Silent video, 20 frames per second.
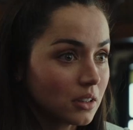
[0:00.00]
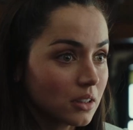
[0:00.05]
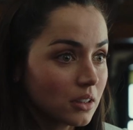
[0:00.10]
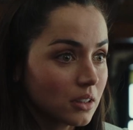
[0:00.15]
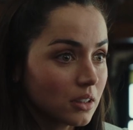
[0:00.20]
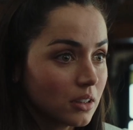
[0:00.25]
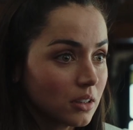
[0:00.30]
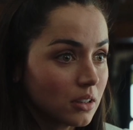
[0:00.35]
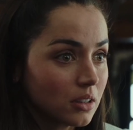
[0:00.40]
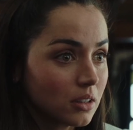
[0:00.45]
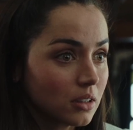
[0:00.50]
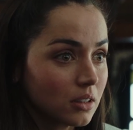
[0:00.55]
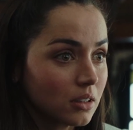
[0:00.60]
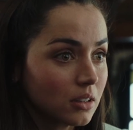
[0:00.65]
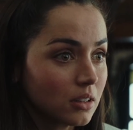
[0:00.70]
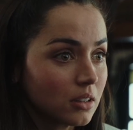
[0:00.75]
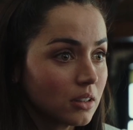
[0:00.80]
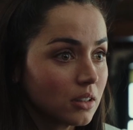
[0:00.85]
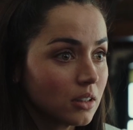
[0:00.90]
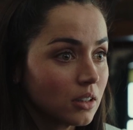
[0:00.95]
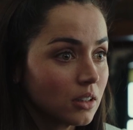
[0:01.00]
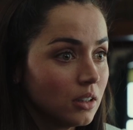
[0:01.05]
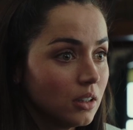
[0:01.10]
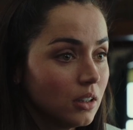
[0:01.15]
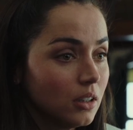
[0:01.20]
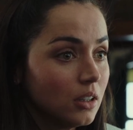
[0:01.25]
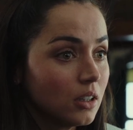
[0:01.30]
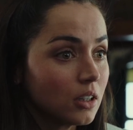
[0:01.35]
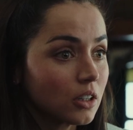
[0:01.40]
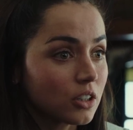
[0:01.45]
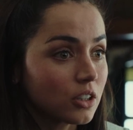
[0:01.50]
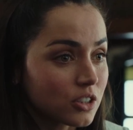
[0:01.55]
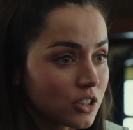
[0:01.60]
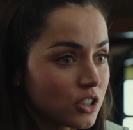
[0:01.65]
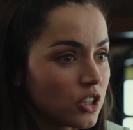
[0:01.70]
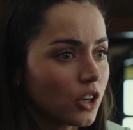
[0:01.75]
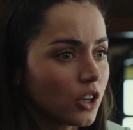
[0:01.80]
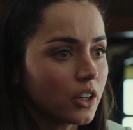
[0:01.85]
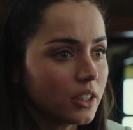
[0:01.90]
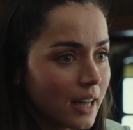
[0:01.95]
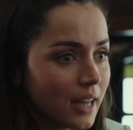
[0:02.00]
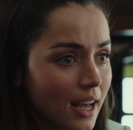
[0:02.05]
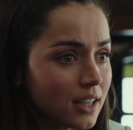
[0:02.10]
up. Because you're an